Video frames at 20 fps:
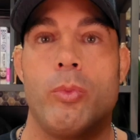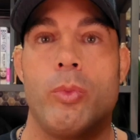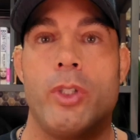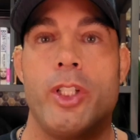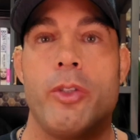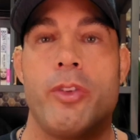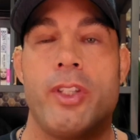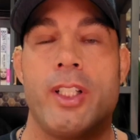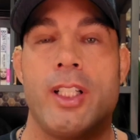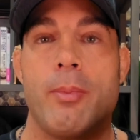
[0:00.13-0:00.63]
what
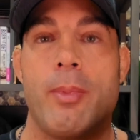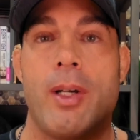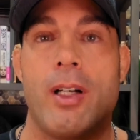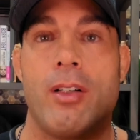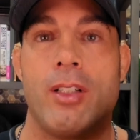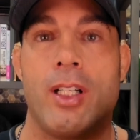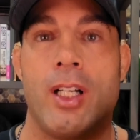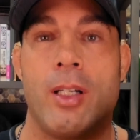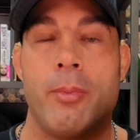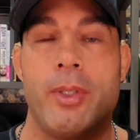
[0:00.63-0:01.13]
do you think
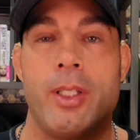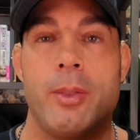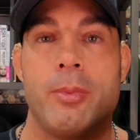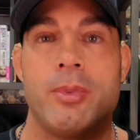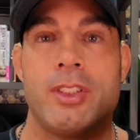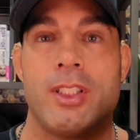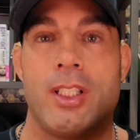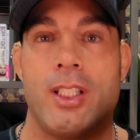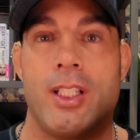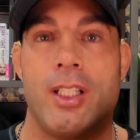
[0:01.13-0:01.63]
about
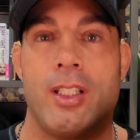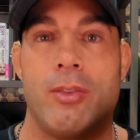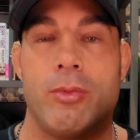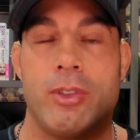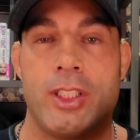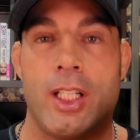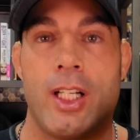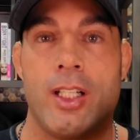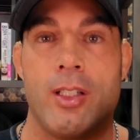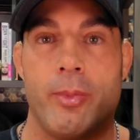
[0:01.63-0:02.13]
Khabib's
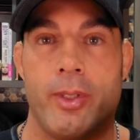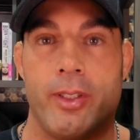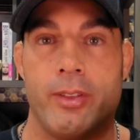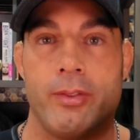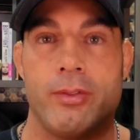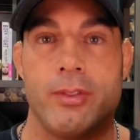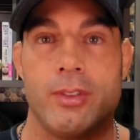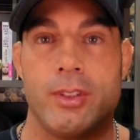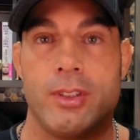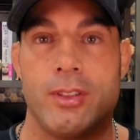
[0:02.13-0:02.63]
retirement
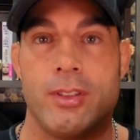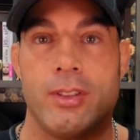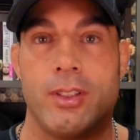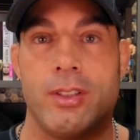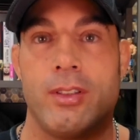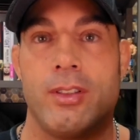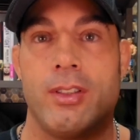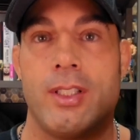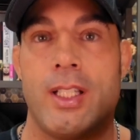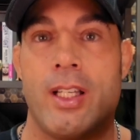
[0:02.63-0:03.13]

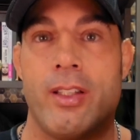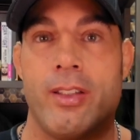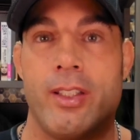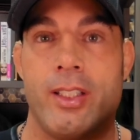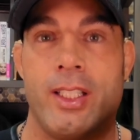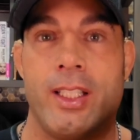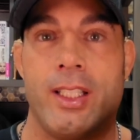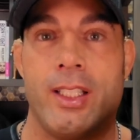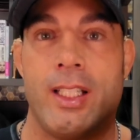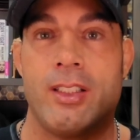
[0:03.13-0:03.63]
now
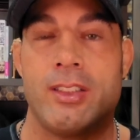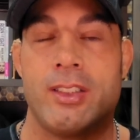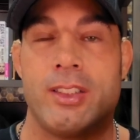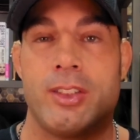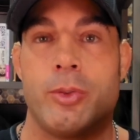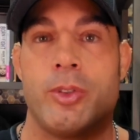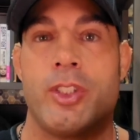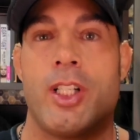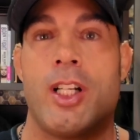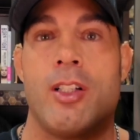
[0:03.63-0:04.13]
that he
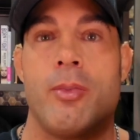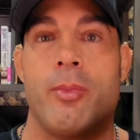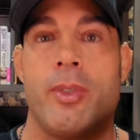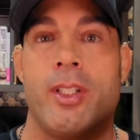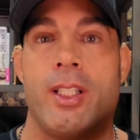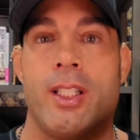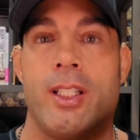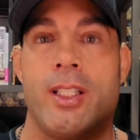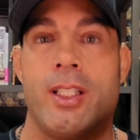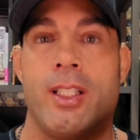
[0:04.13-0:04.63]
announces
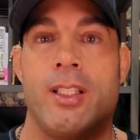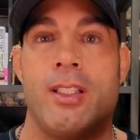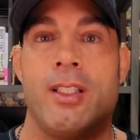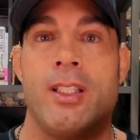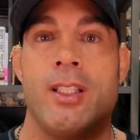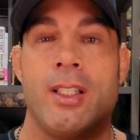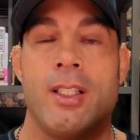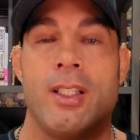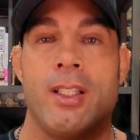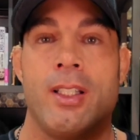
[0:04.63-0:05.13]
retirement? And
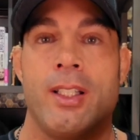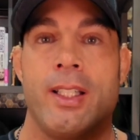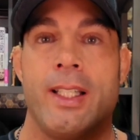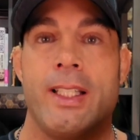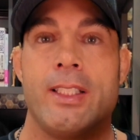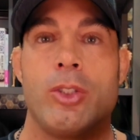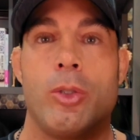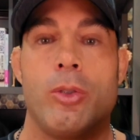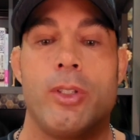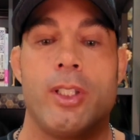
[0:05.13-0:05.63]
then
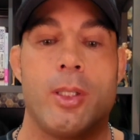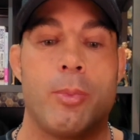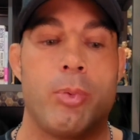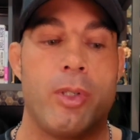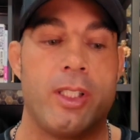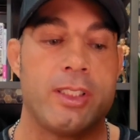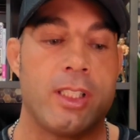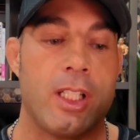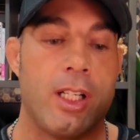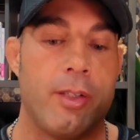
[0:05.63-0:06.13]
he's holding a
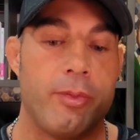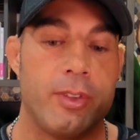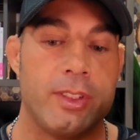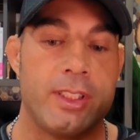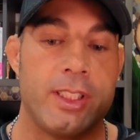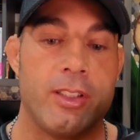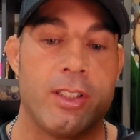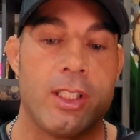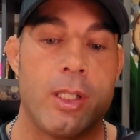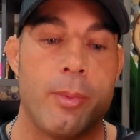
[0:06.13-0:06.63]
press
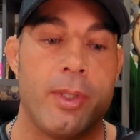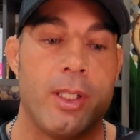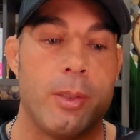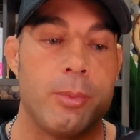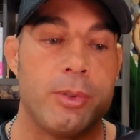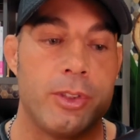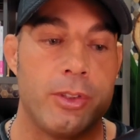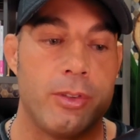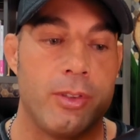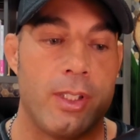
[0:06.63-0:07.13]
conference here coming
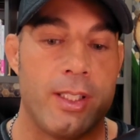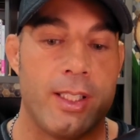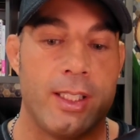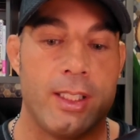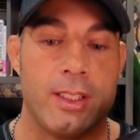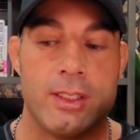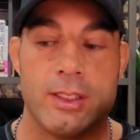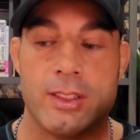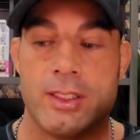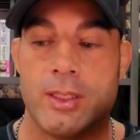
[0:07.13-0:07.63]
up soon, I
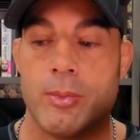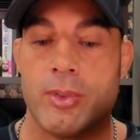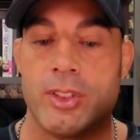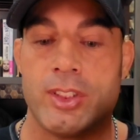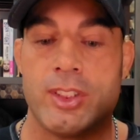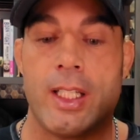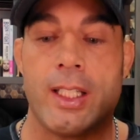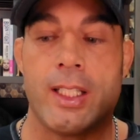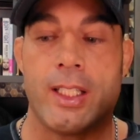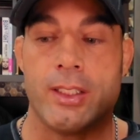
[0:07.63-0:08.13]
think on December
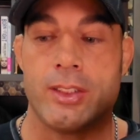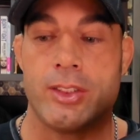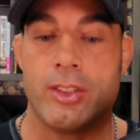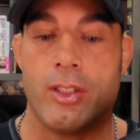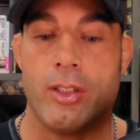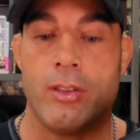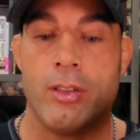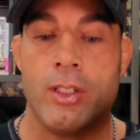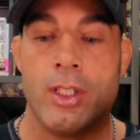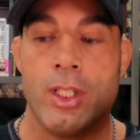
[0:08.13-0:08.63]
2nd.
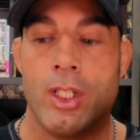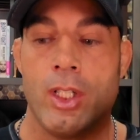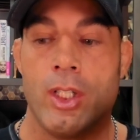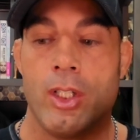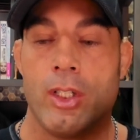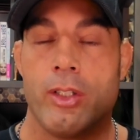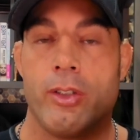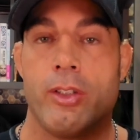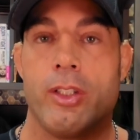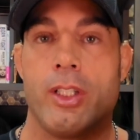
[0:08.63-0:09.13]
So
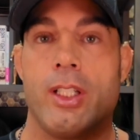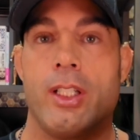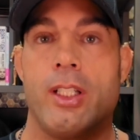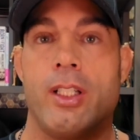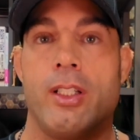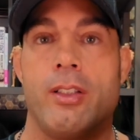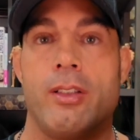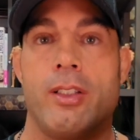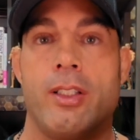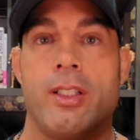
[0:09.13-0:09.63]
they're going
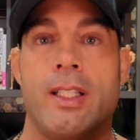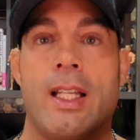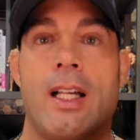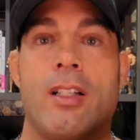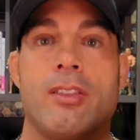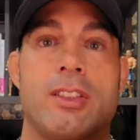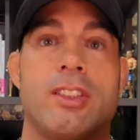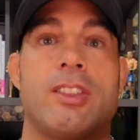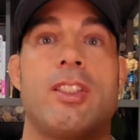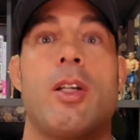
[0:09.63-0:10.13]
to
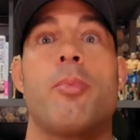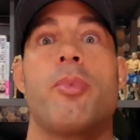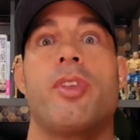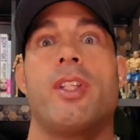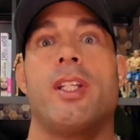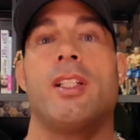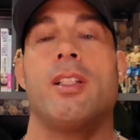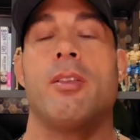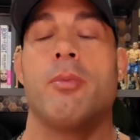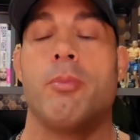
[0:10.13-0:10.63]
announce
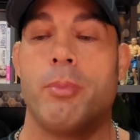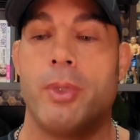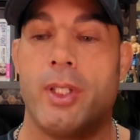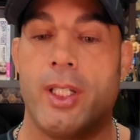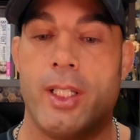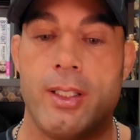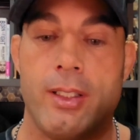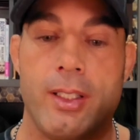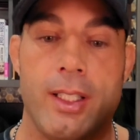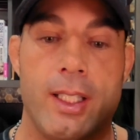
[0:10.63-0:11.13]
something,
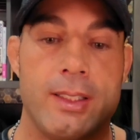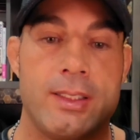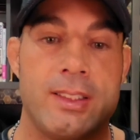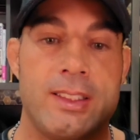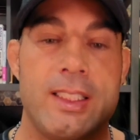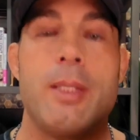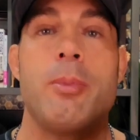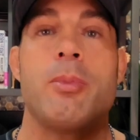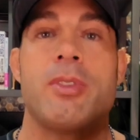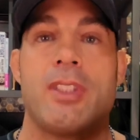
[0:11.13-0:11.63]
but it
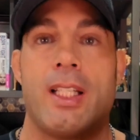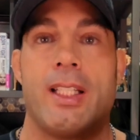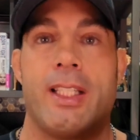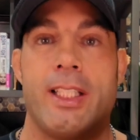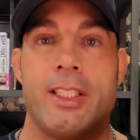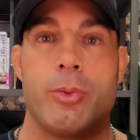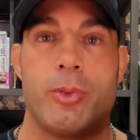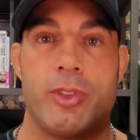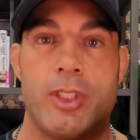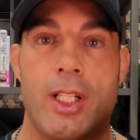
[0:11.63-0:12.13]
seems like
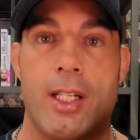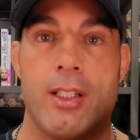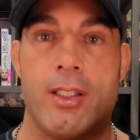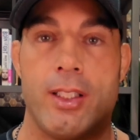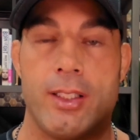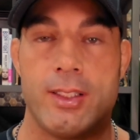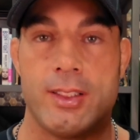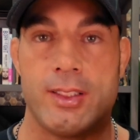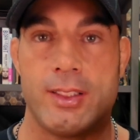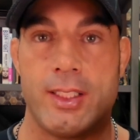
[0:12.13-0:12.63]
he's
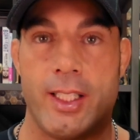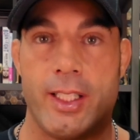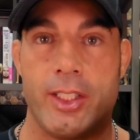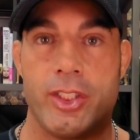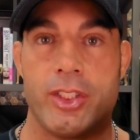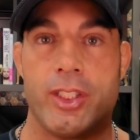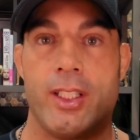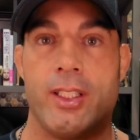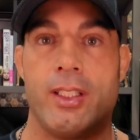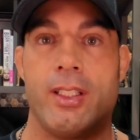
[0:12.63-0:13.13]
retired at this
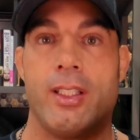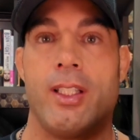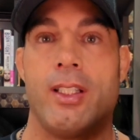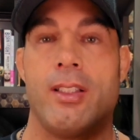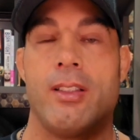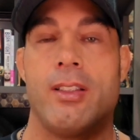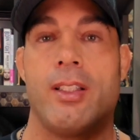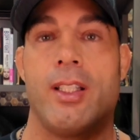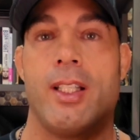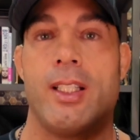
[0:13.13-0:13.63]
stage.
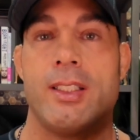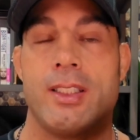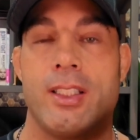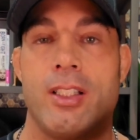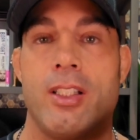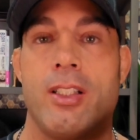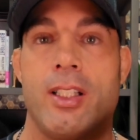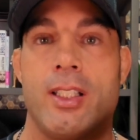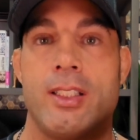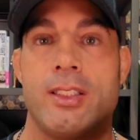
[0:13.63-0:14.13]
And as
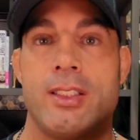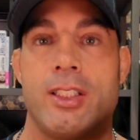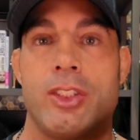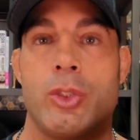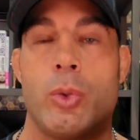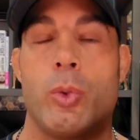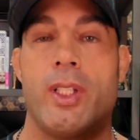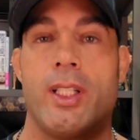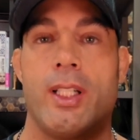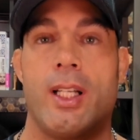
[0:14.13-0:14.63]
a
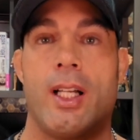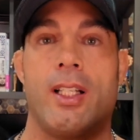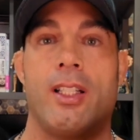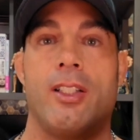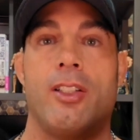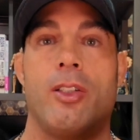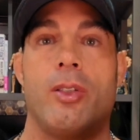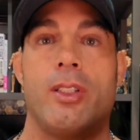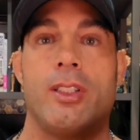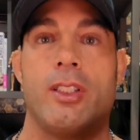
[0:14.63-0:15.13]

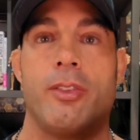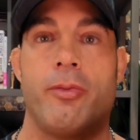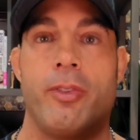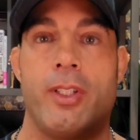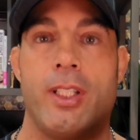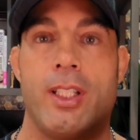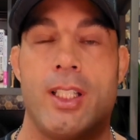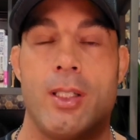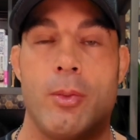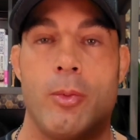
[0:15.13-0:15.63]
29-0
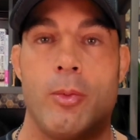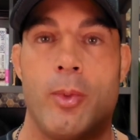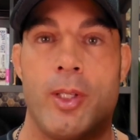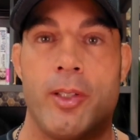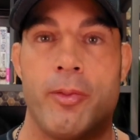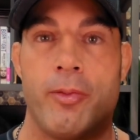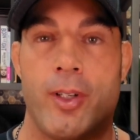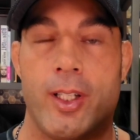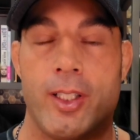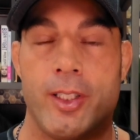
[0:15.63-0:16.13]
undefeated
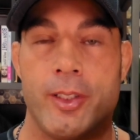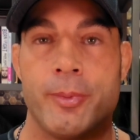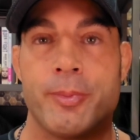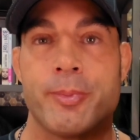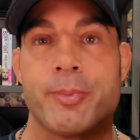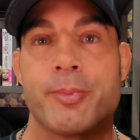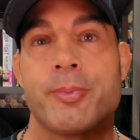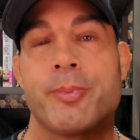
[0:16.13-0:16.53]
MMA fighter.